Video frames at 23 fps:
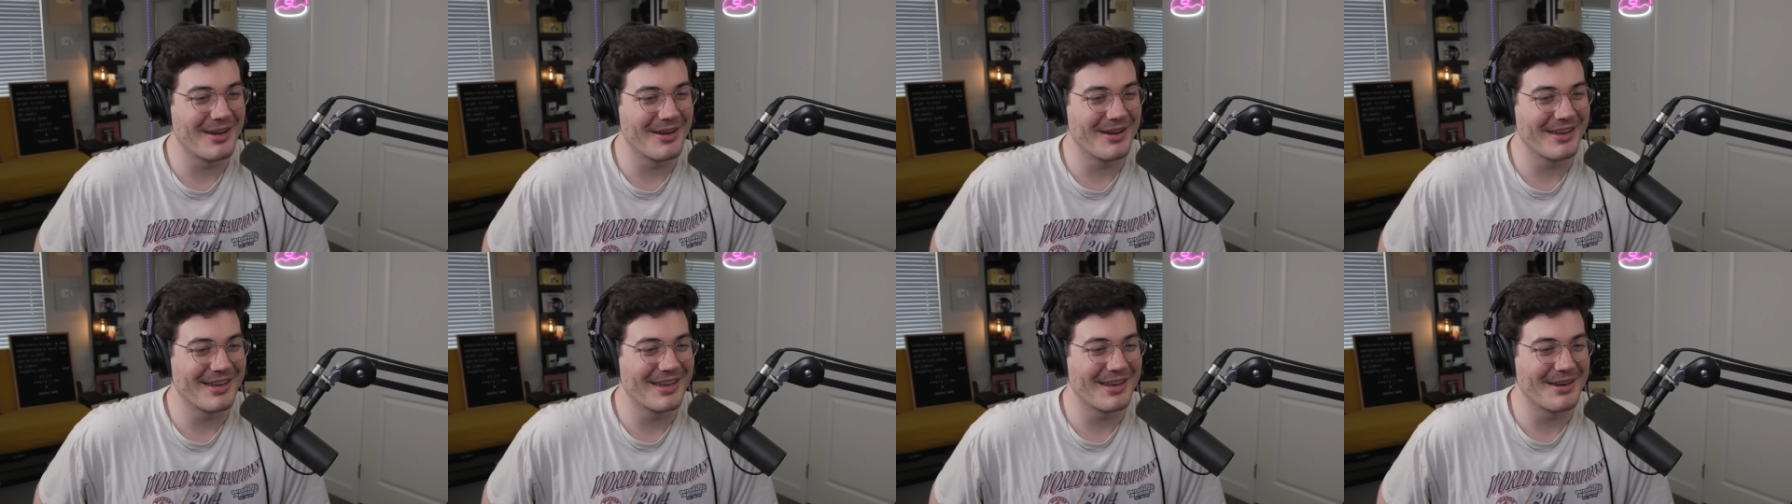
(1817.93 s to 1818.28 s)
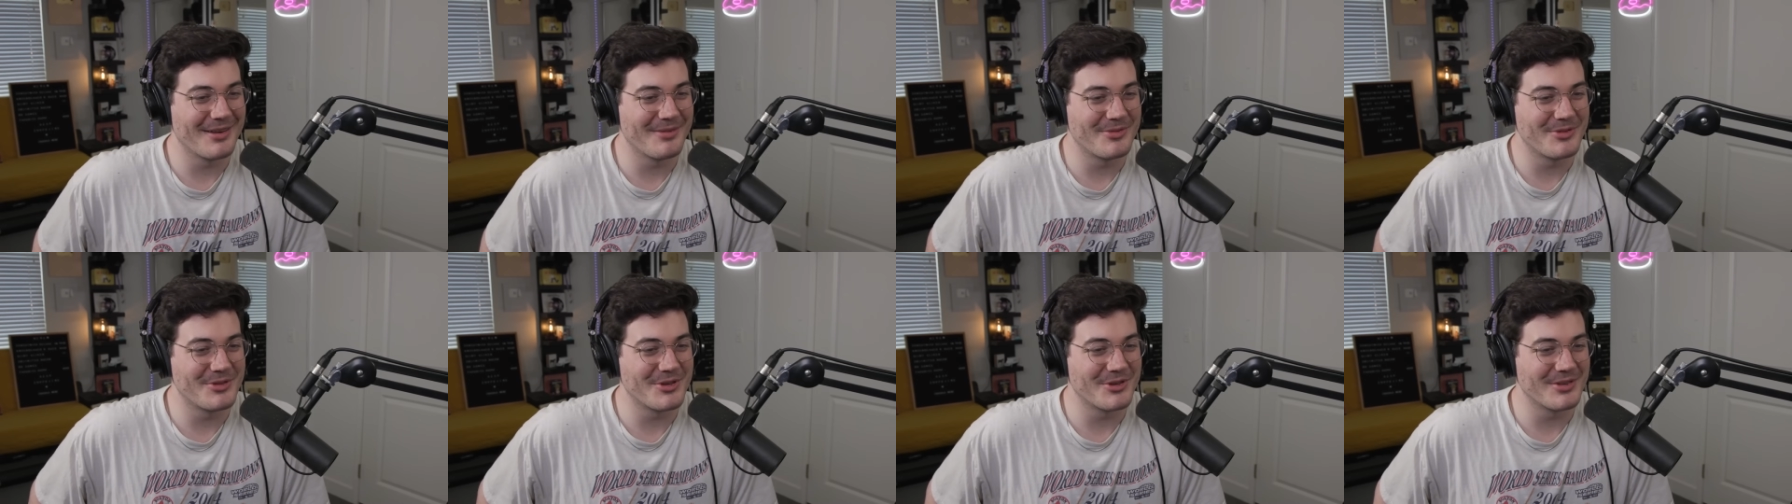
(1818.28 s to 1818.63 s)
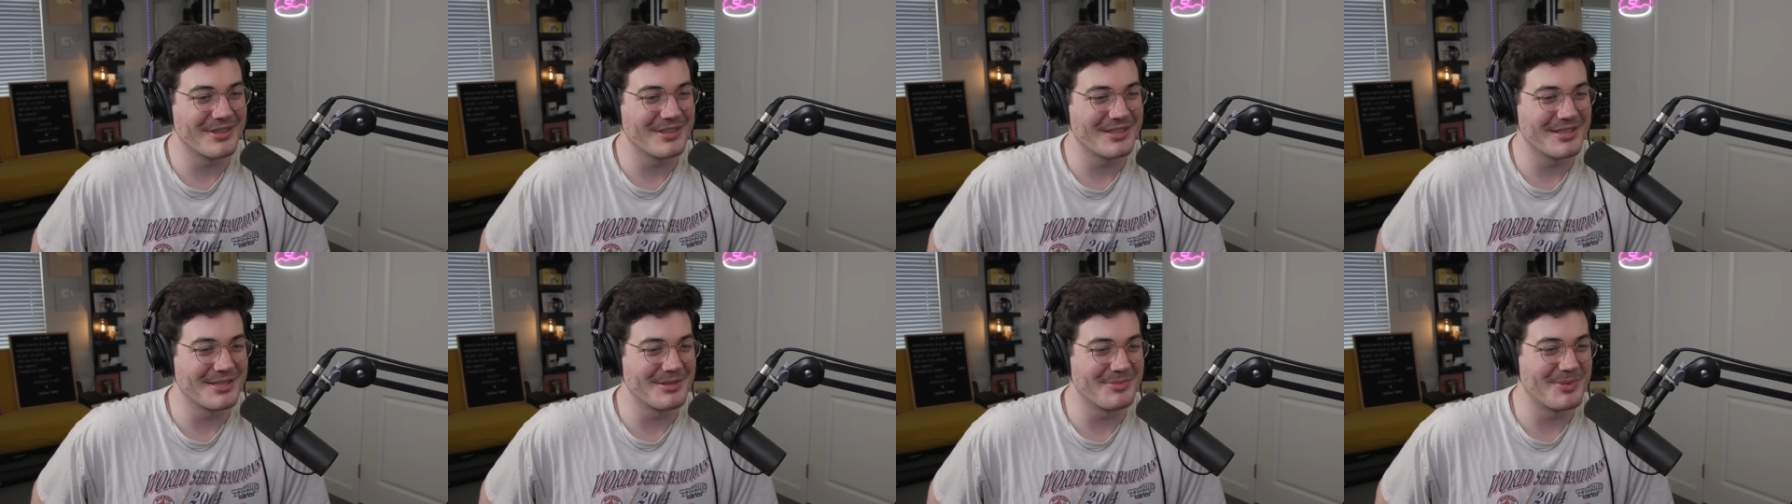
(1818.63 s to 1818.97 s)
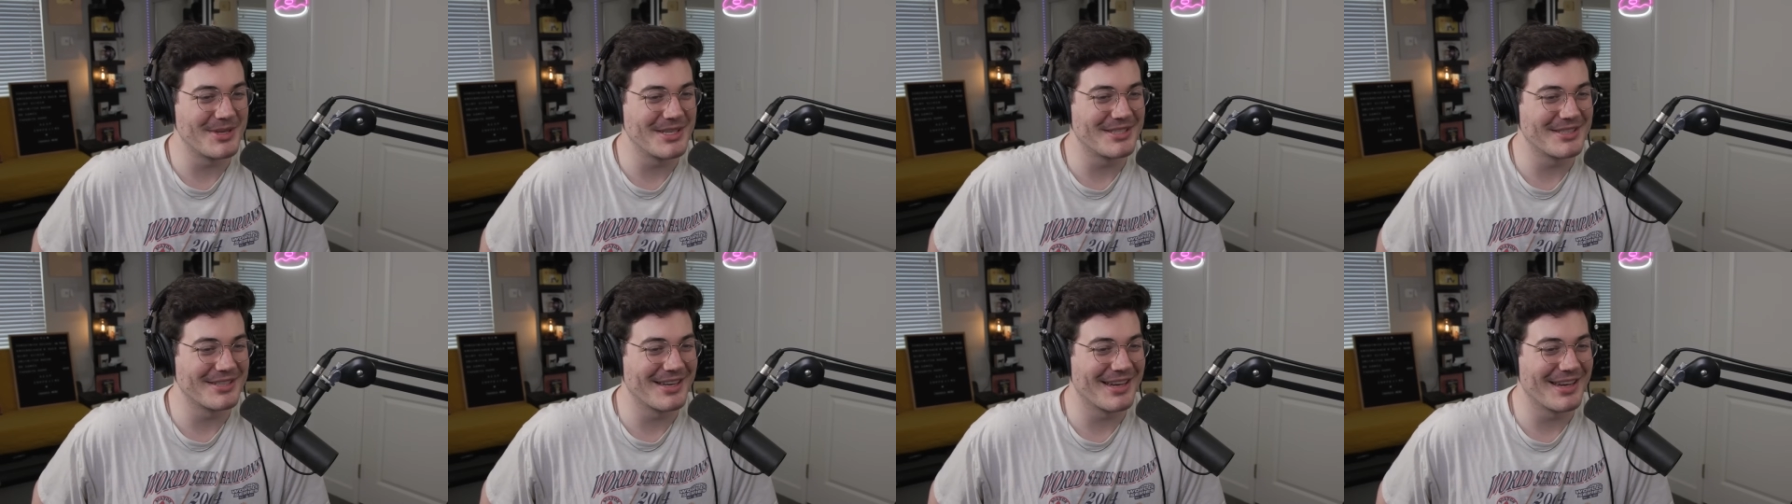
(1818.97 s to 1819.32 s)
get a shirt that says
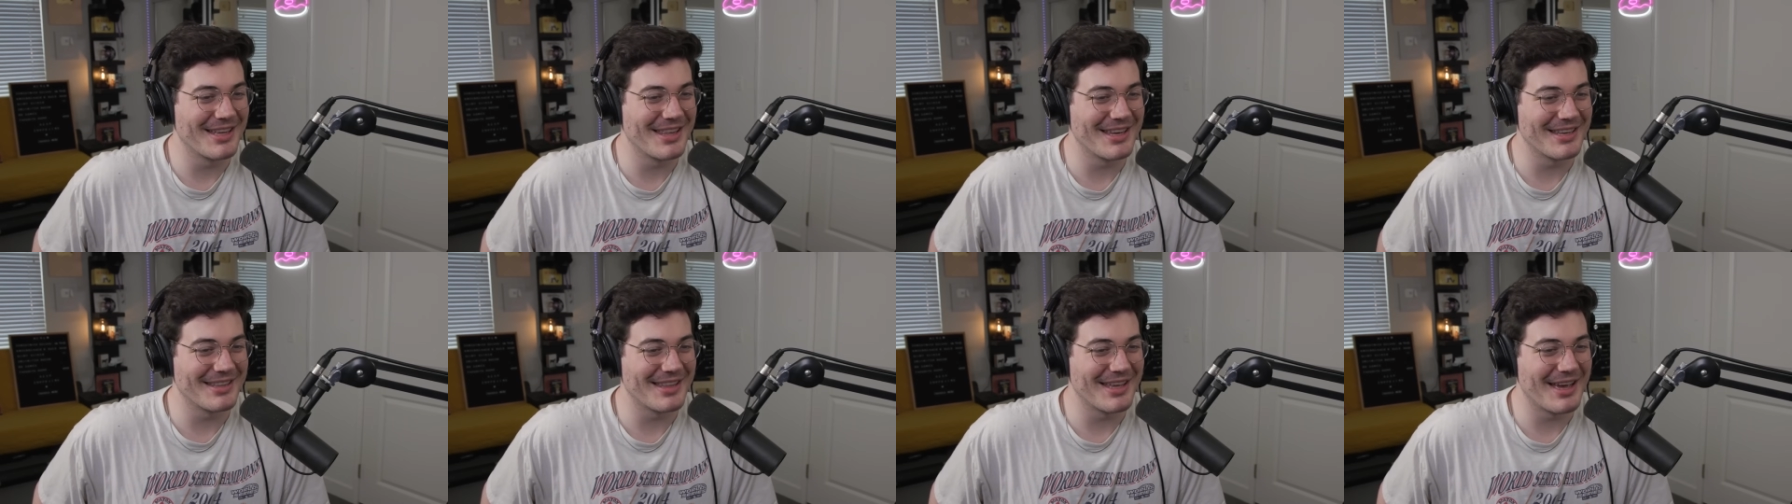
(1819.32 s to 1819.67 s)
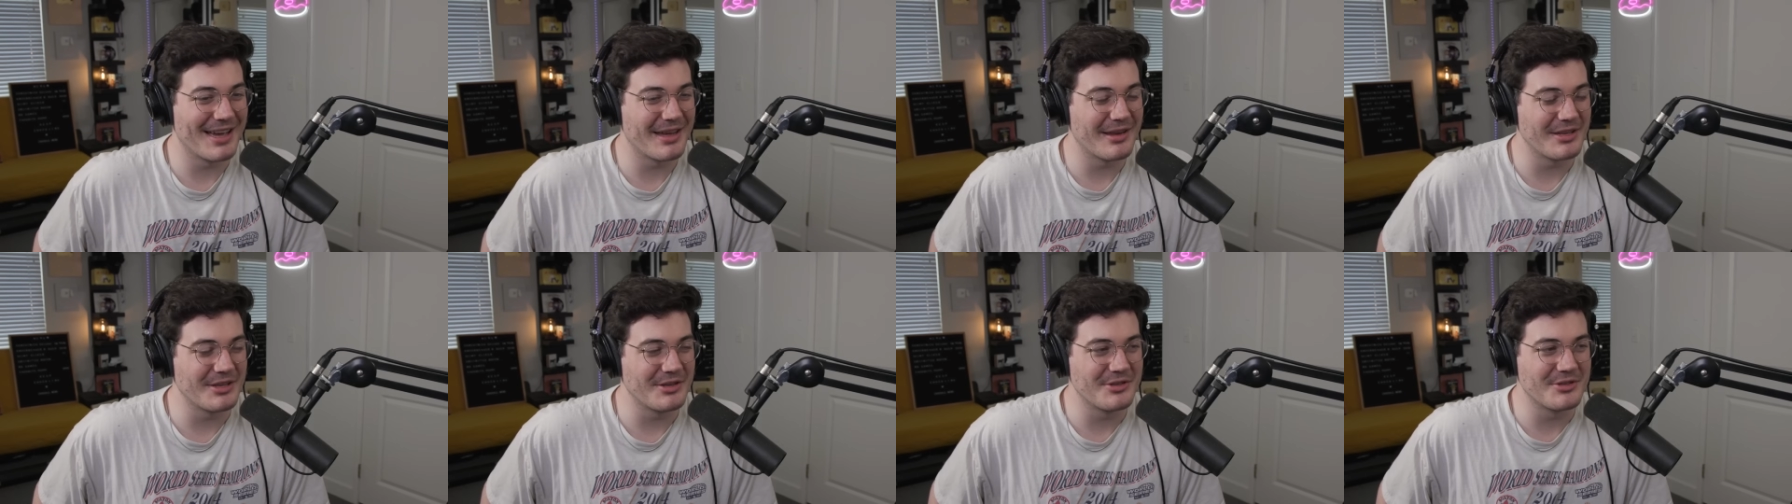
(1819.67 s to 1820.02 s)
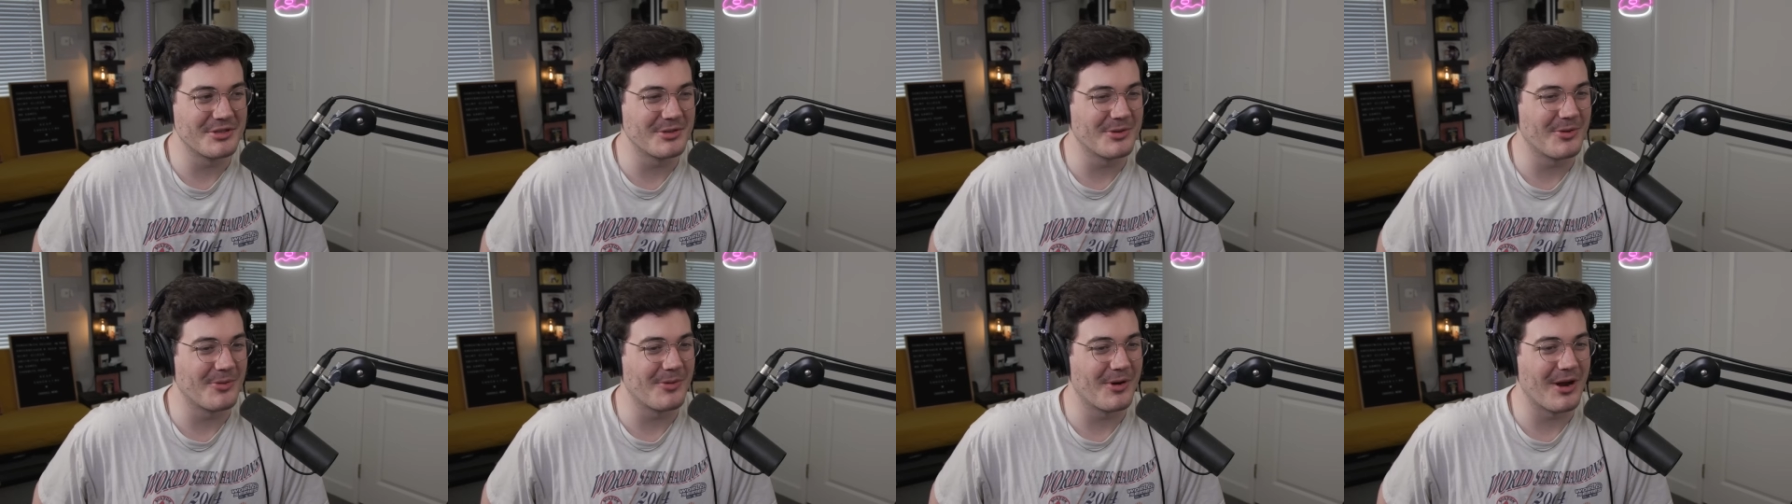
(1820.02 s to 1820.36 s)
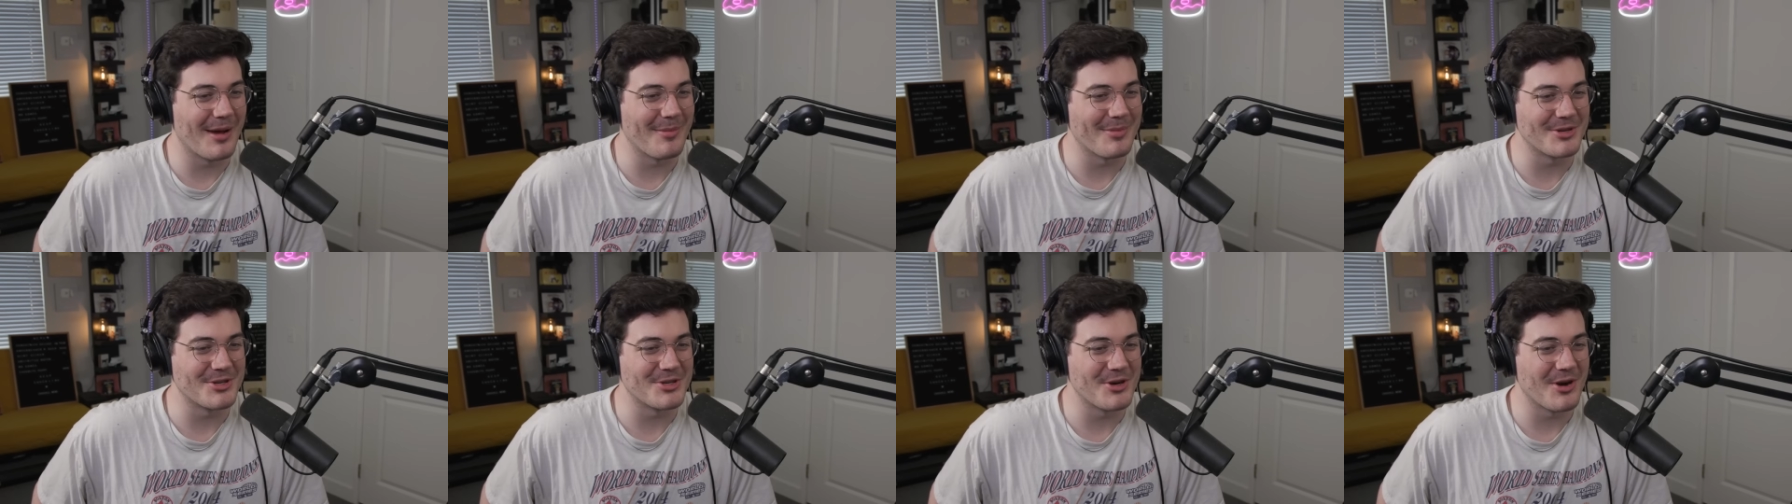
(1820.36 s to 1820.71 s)
Pizza Guy like that, you could just
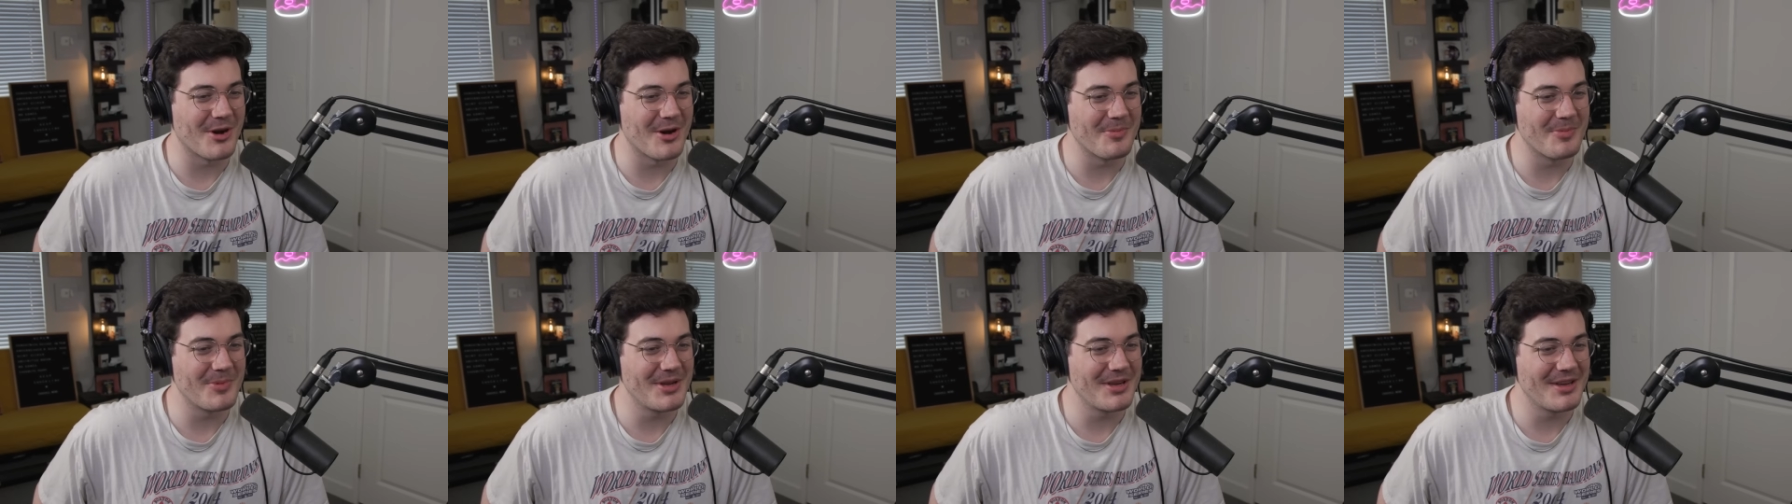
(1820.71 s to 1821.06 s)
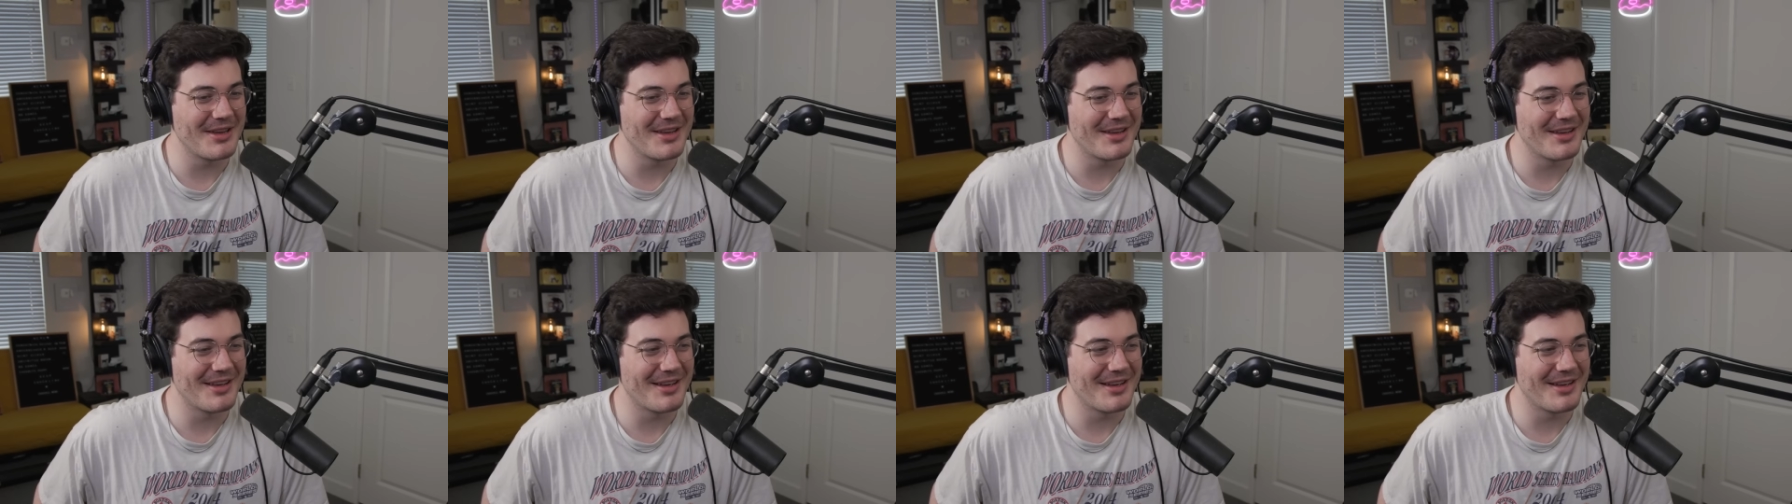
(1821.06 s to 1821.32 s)
grab a Sharpie.